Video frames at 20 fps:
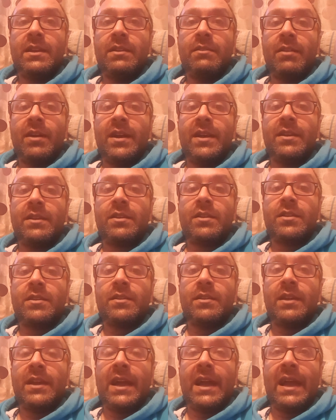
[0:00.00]
Right,
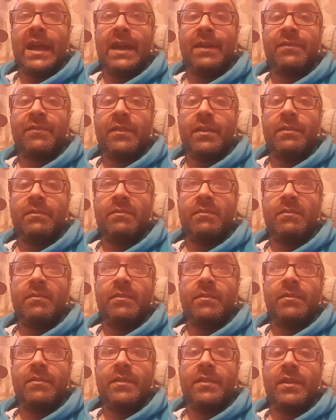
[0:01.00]
I have
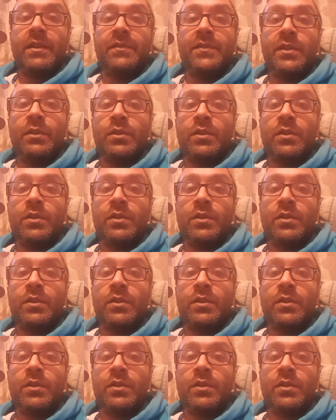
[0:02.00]
a few